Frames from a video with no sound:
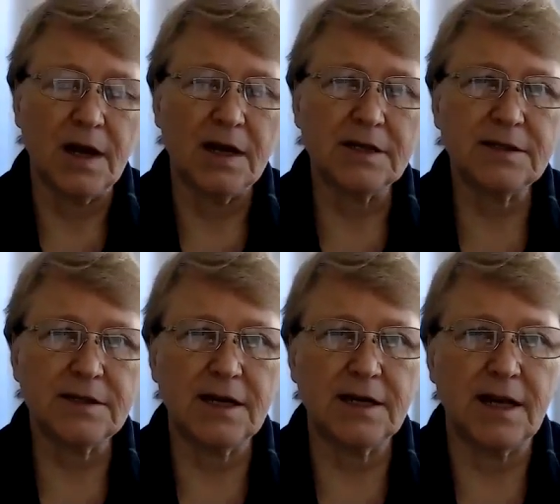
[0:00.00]
A
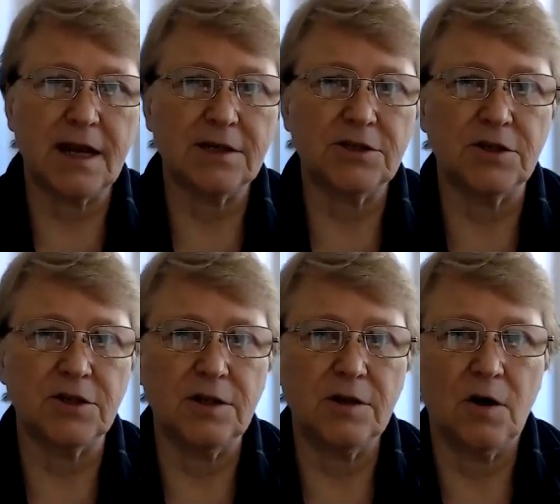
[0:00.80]
state
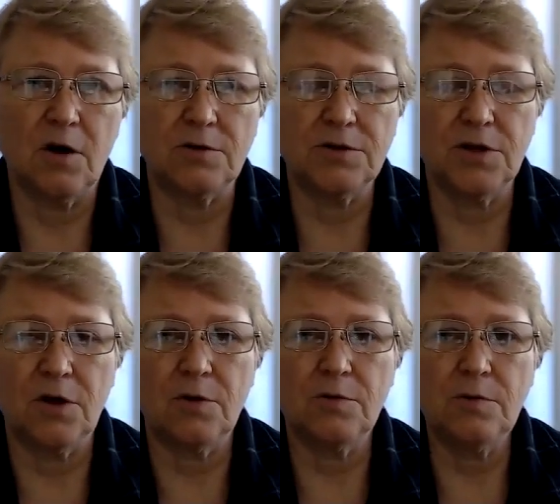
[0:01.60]
national owes
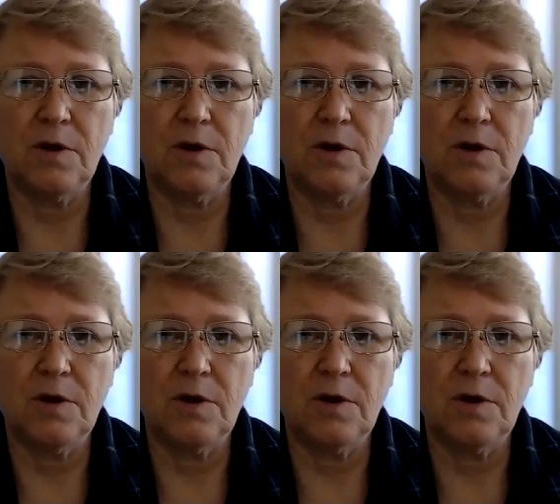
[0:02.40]
no